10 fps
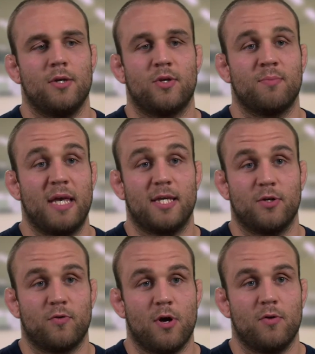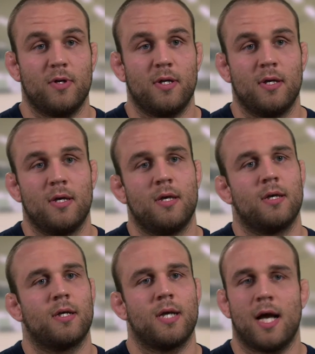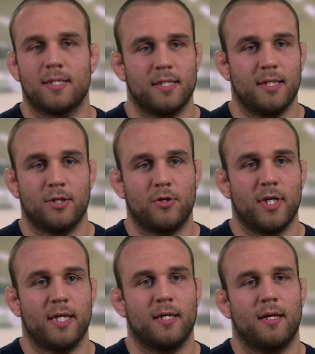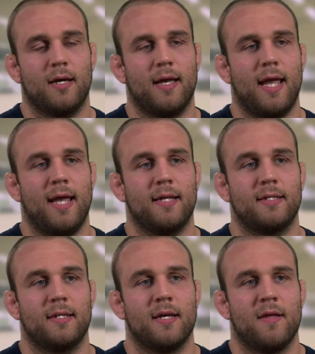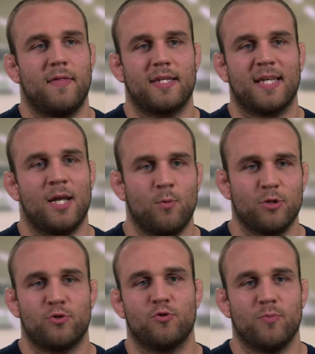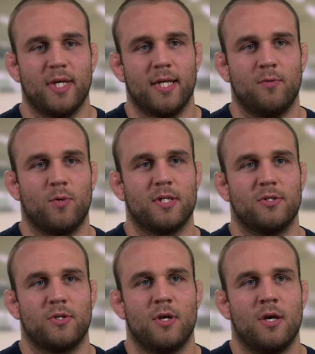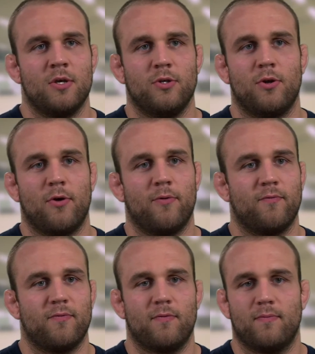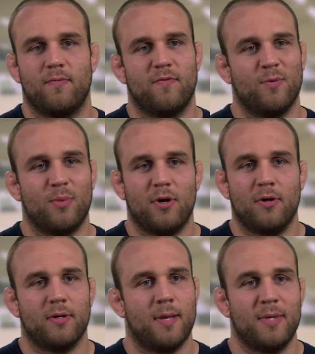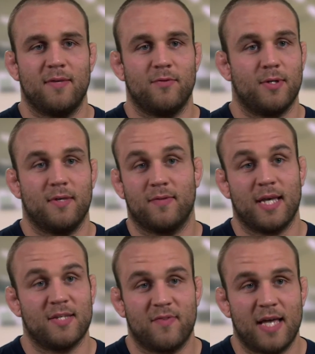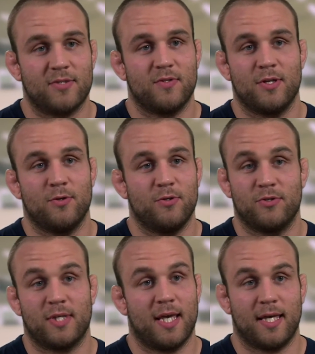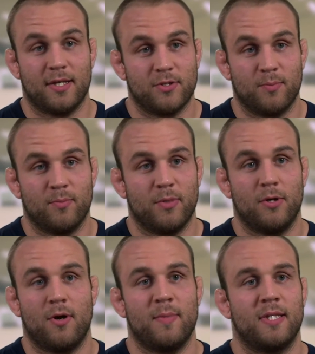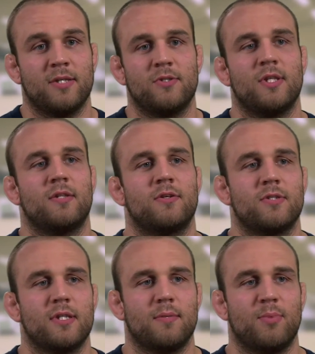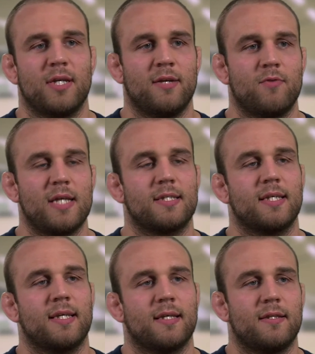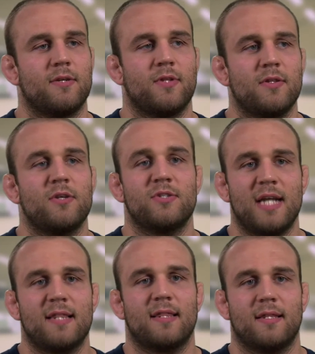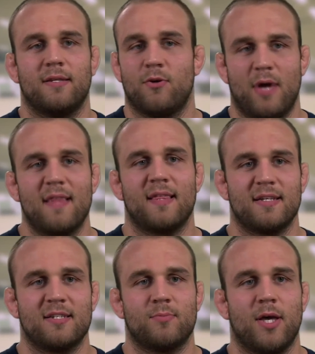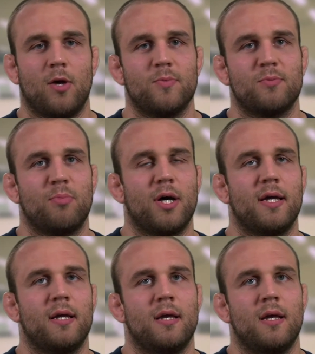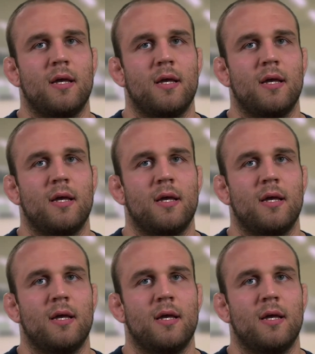you can make it your own, constantly learning, and that's kind of what drew me in was, you know, football. I mean, if the guy's faster than you, you just can't catch him. You know, I mean, there's but in wrestling, there's an you know, athleticism helps, but